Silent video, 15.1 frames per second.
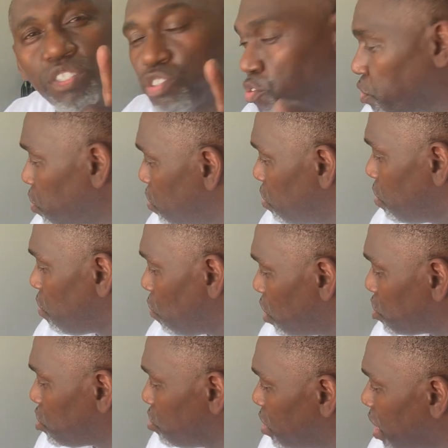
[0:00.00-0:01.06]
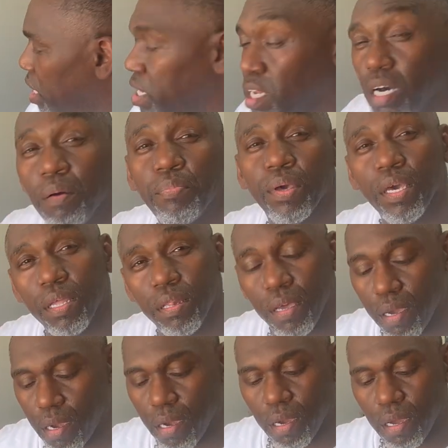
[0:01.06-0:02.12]
screw once you get it up in
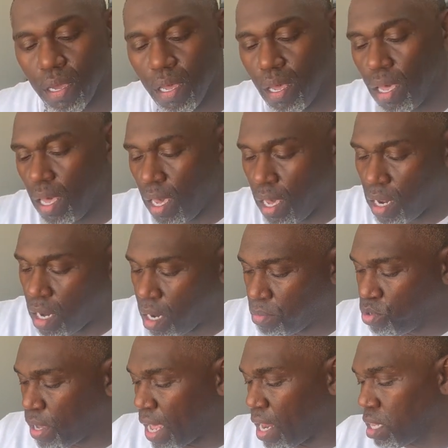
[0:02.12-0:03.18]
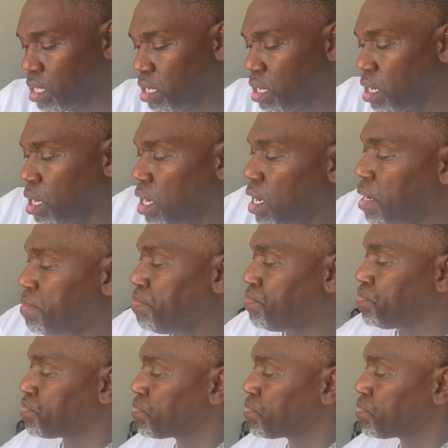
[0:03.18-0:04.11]
there. And you got a little